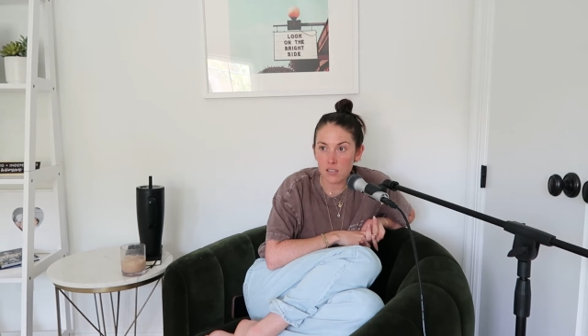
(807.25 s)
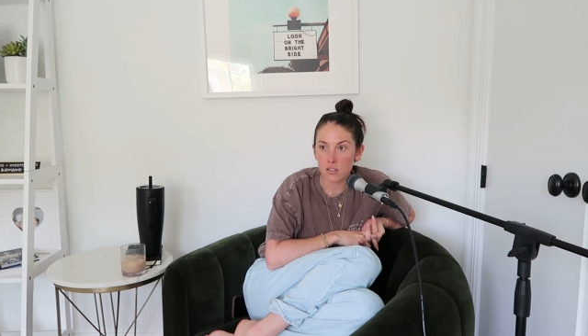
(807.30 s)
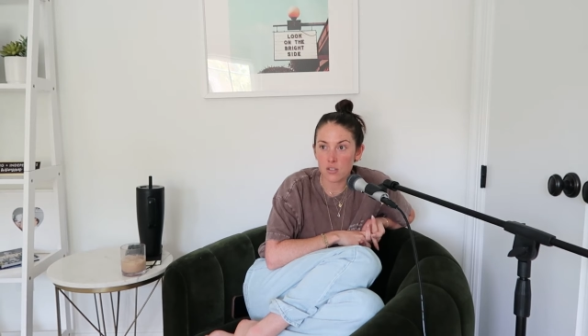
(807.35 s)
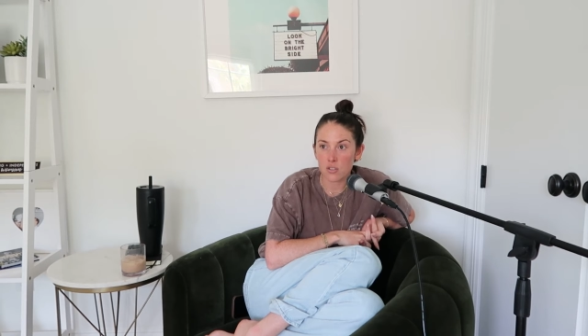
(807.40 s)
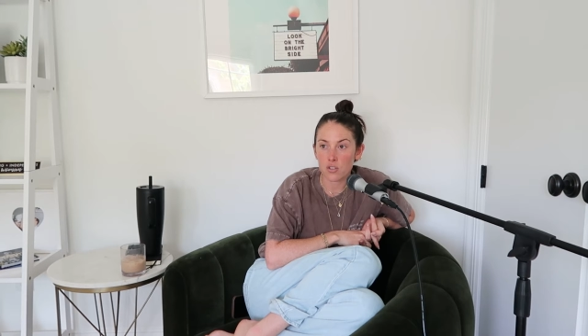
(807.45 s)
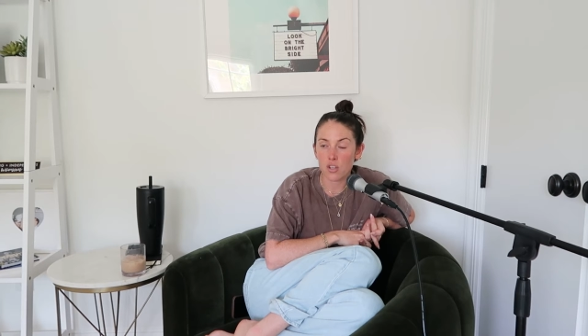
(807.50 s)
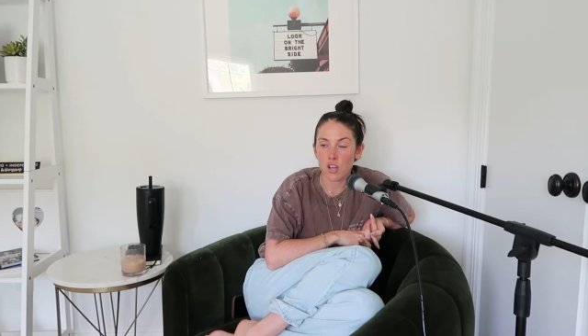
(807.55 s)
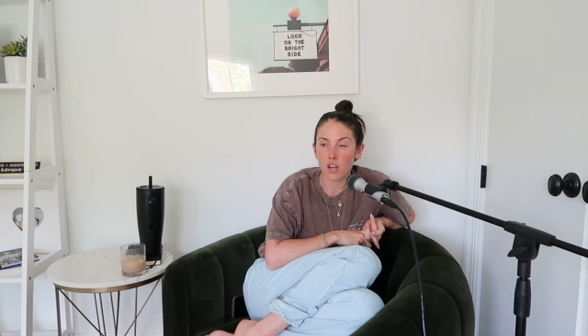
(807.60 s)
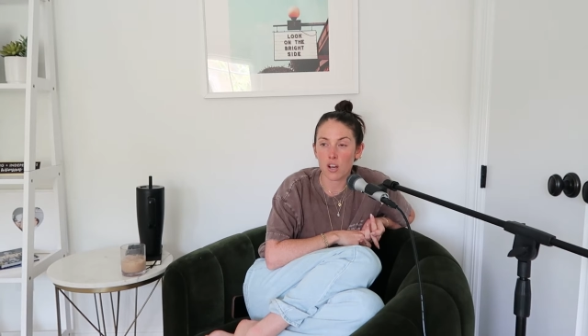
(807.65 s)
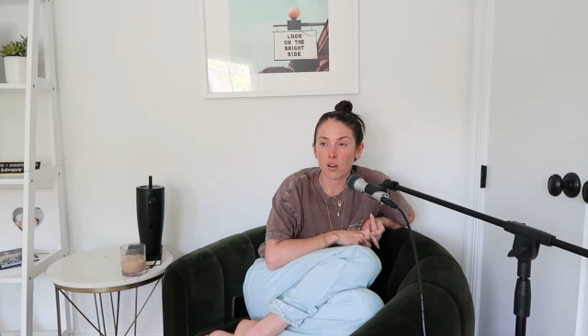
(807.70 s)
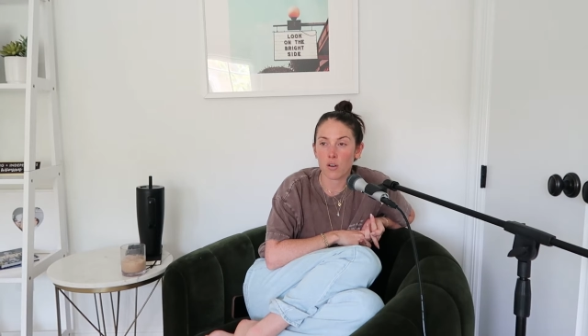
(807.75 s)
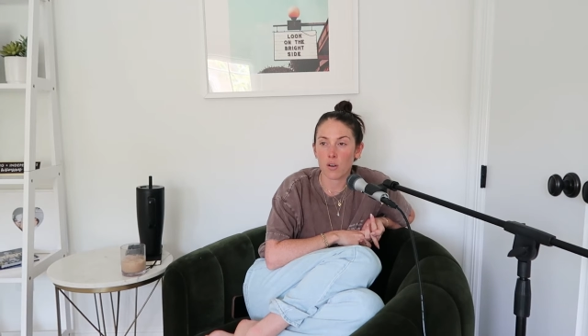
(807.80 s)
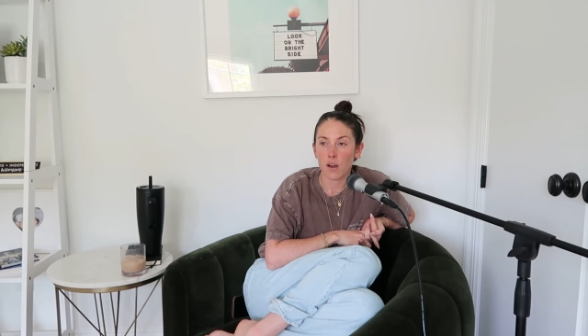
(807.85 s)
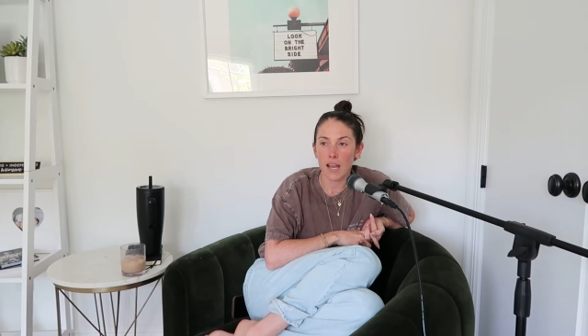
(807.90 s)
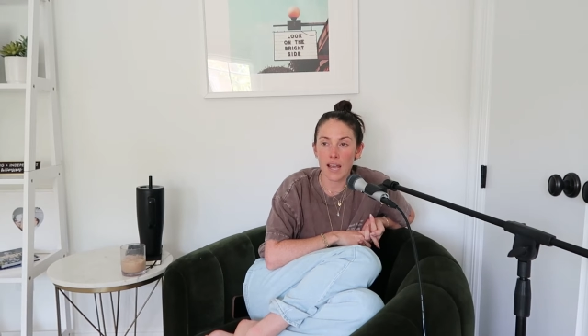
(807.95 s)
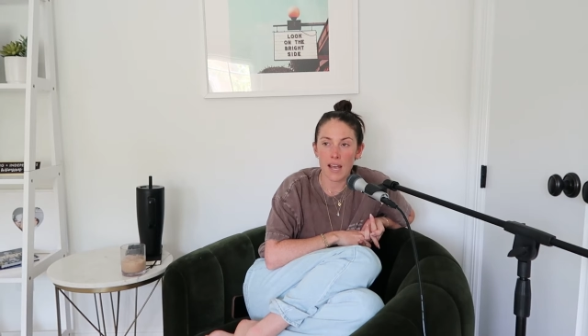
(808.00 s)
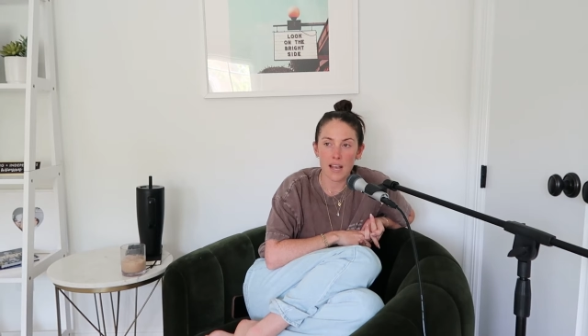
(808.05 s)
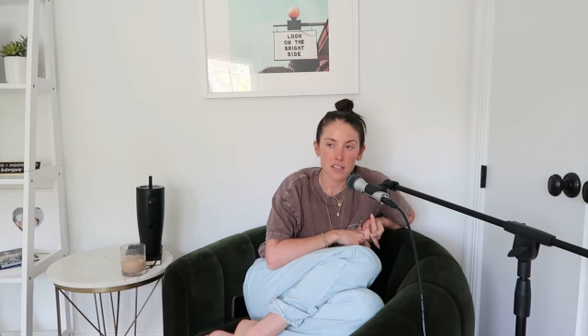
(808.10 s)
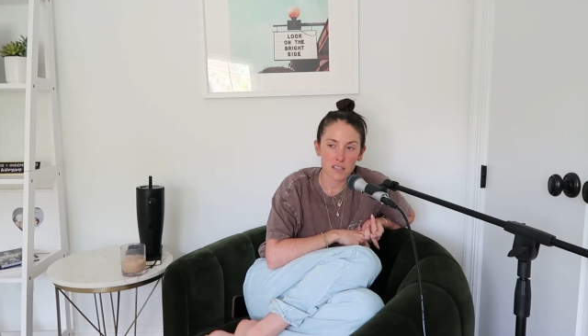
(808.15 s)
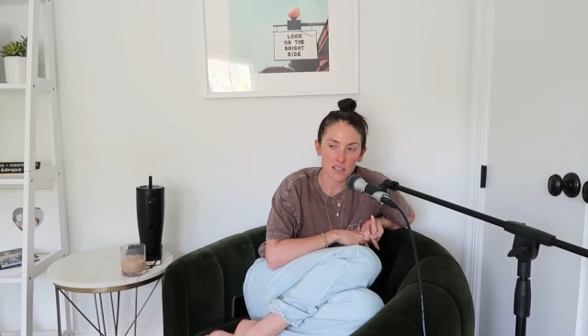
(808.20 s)
So I
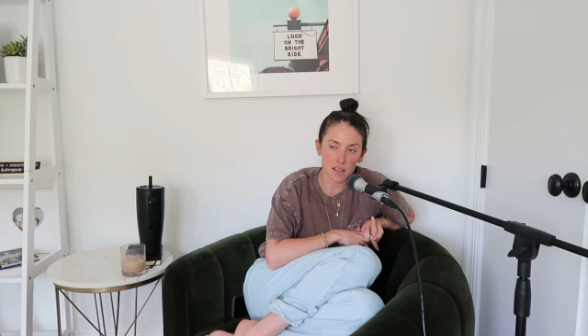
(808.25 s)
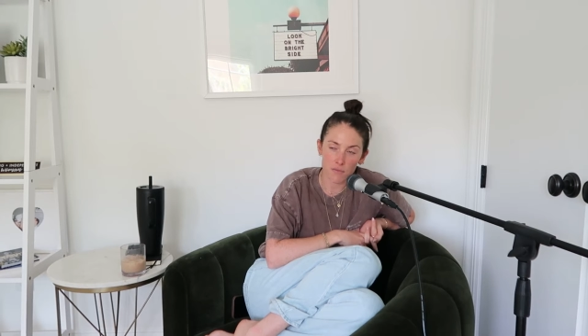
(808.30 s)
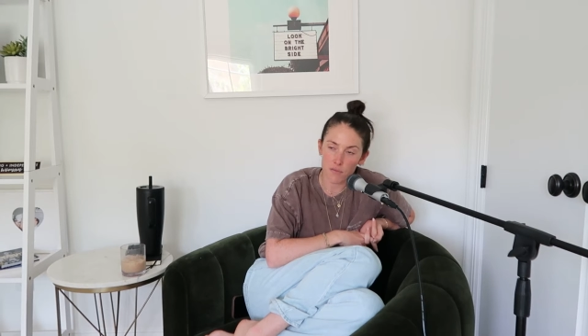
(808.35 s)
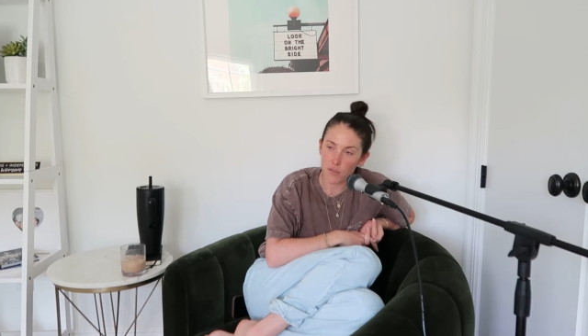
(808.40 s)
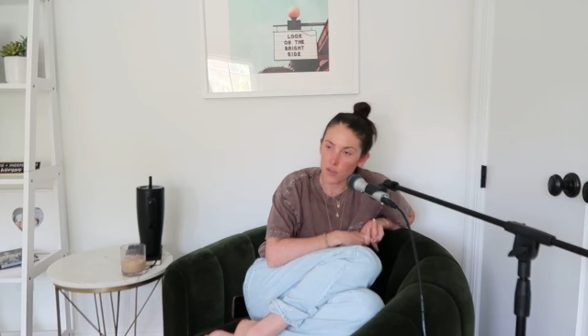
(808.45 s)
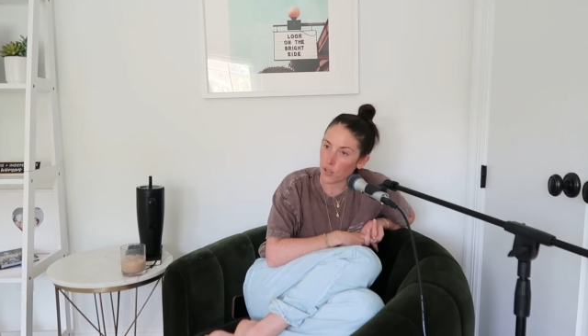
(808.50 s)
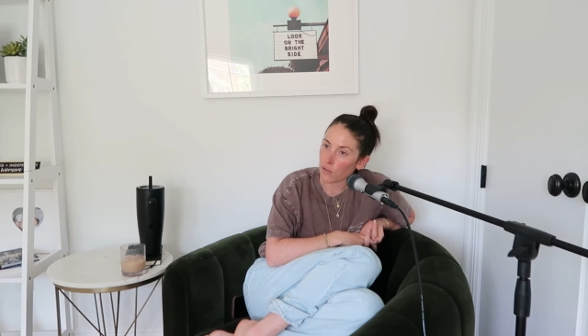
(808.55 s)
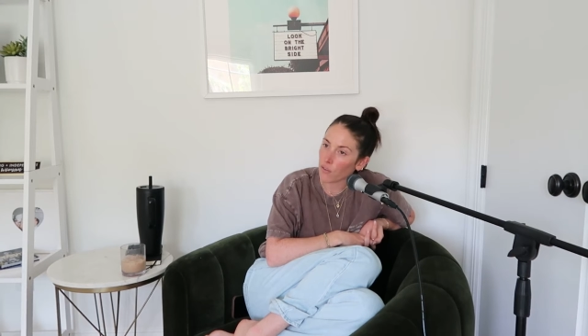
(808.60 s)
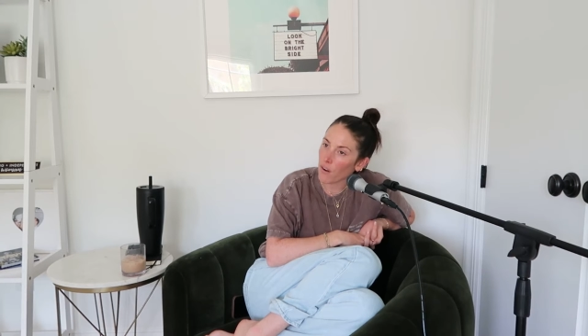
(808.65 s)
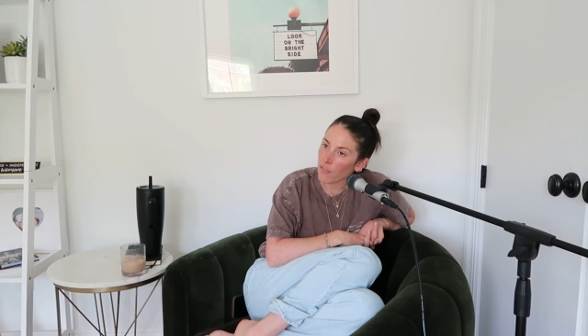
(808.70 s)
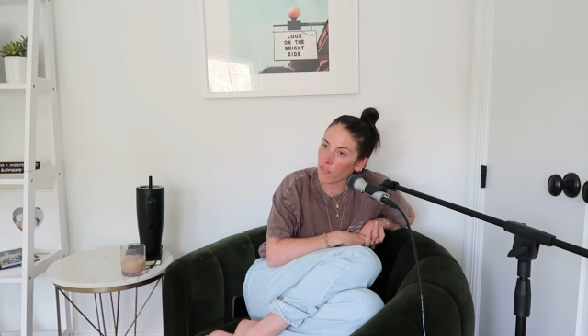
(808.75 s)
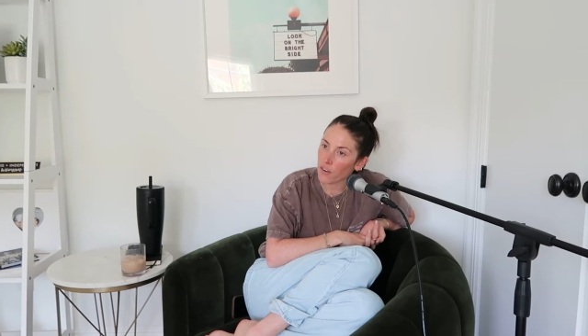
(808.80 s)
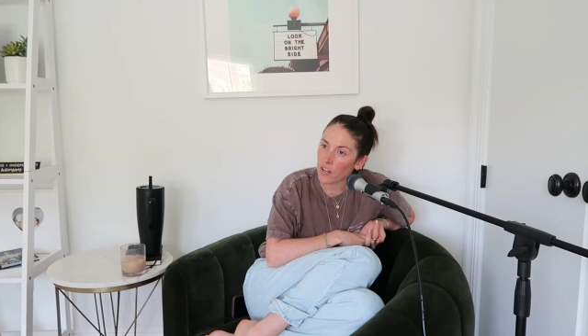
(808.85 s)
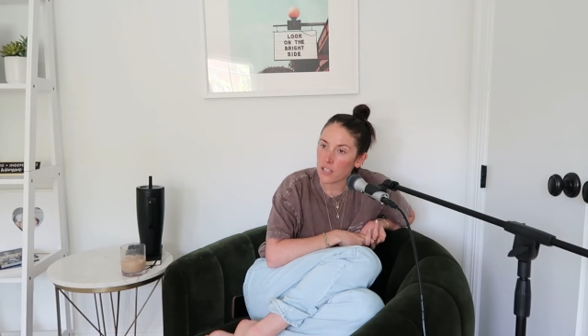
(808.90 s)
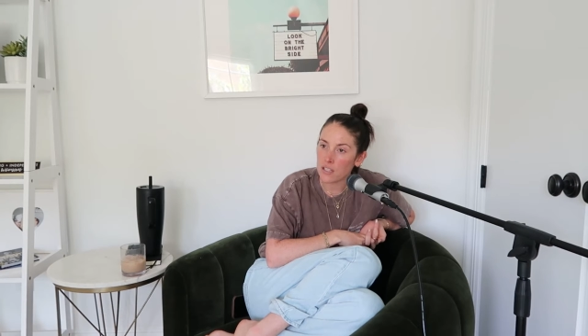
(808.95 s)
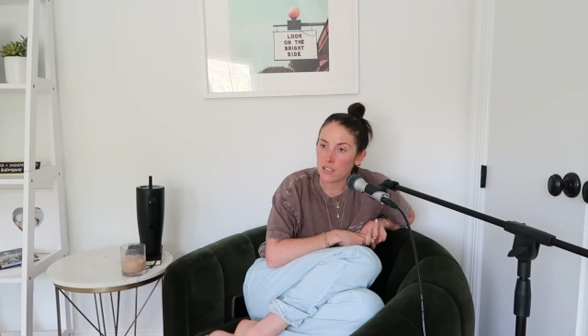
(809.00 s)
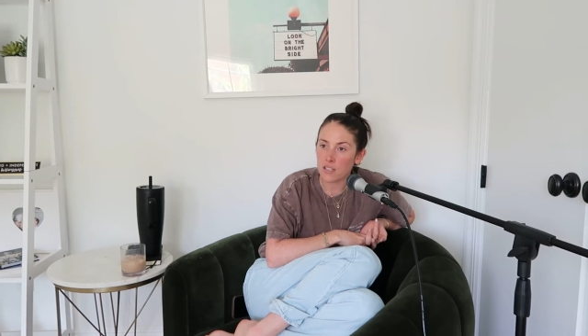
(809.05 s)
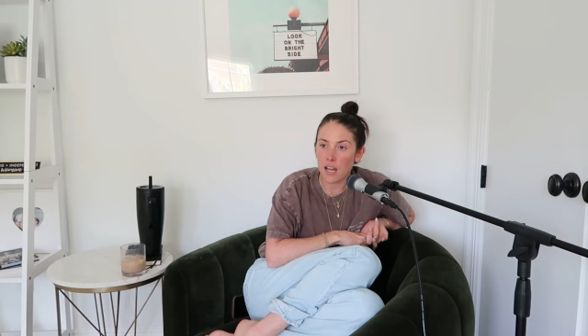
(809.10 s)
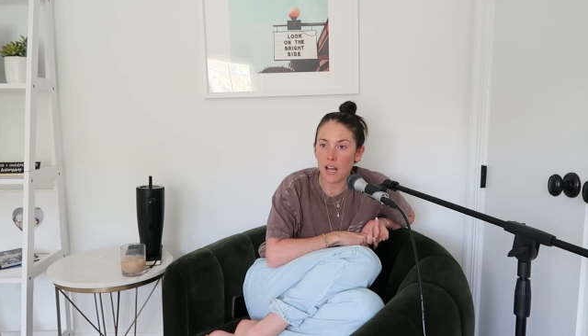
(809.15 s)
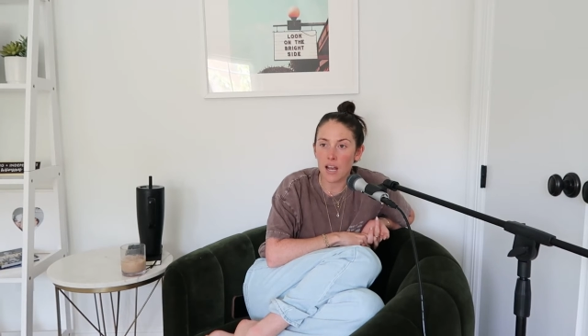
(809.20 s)
asked them for their
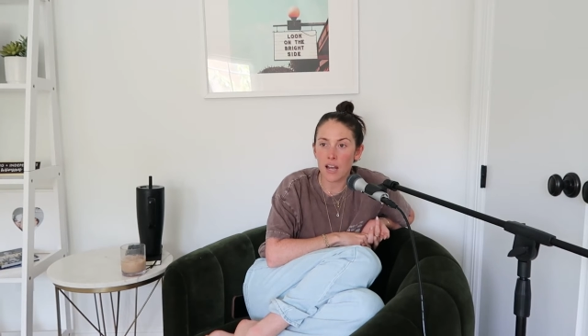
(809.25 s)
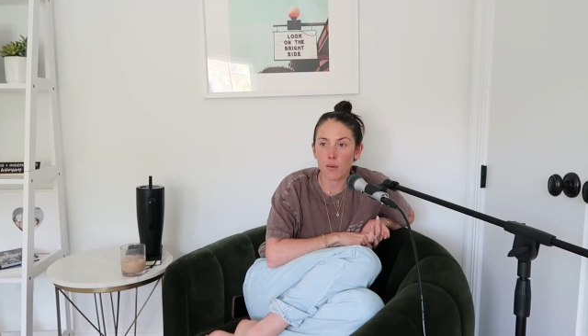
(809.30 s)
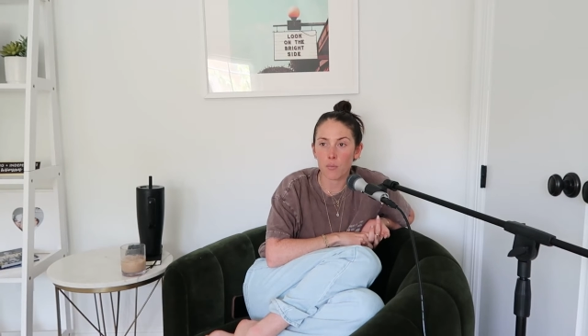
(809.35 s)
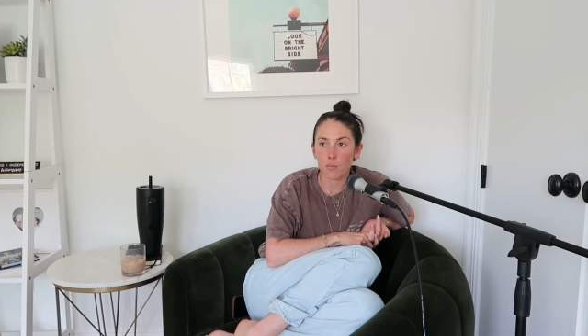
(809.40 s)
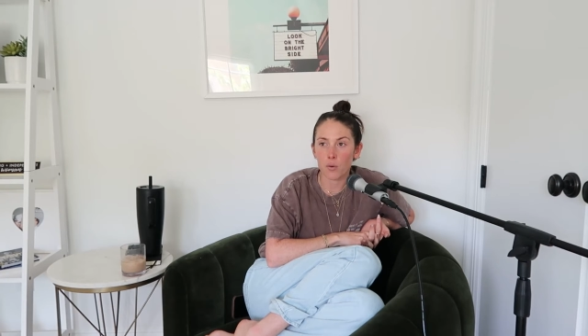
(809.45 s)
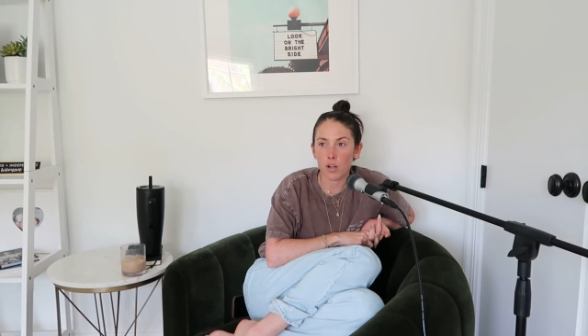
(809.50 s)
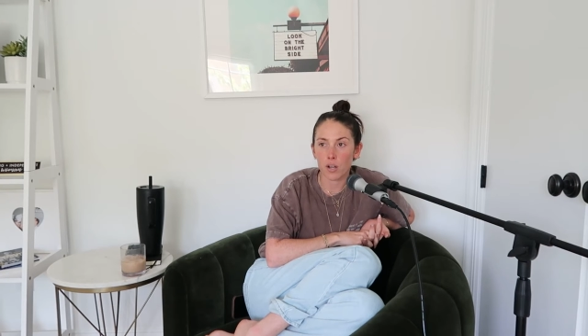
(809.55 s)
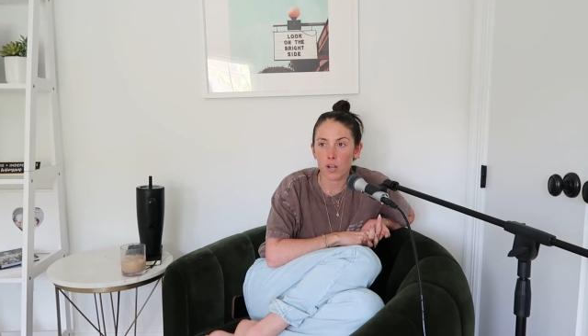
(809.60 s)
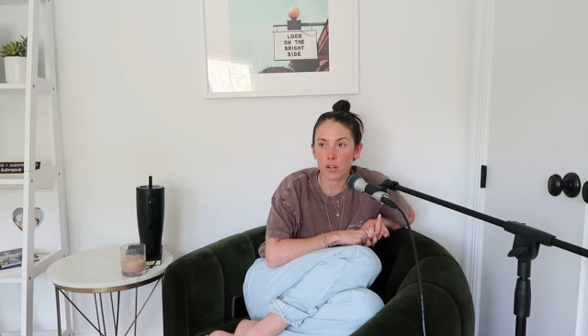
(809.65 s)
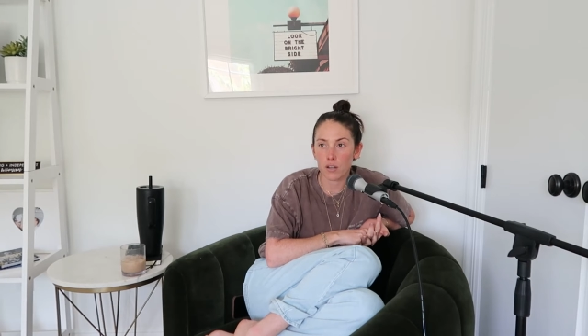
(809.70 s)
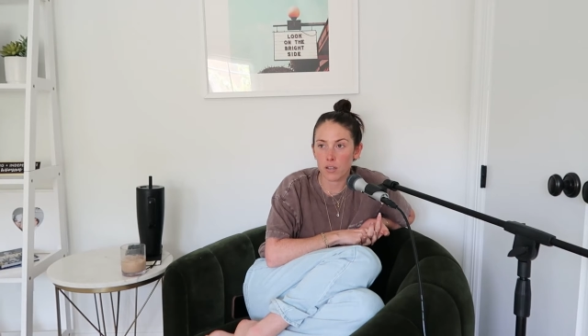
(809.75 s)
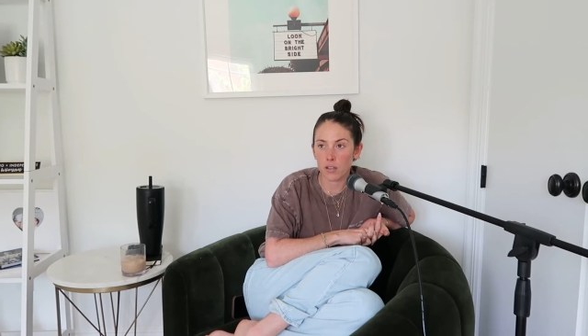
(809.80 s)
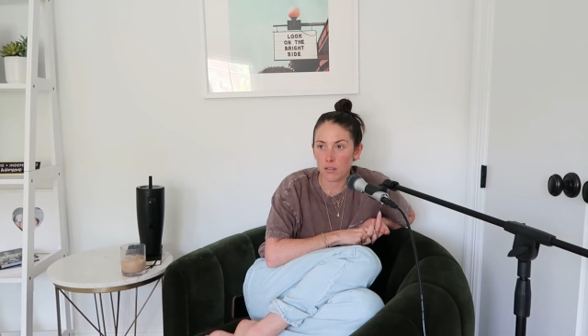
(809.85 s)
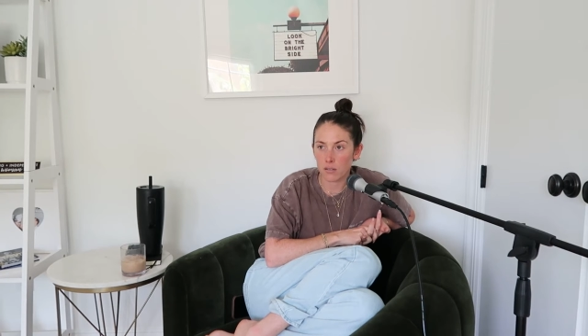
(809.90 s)
reference. I would,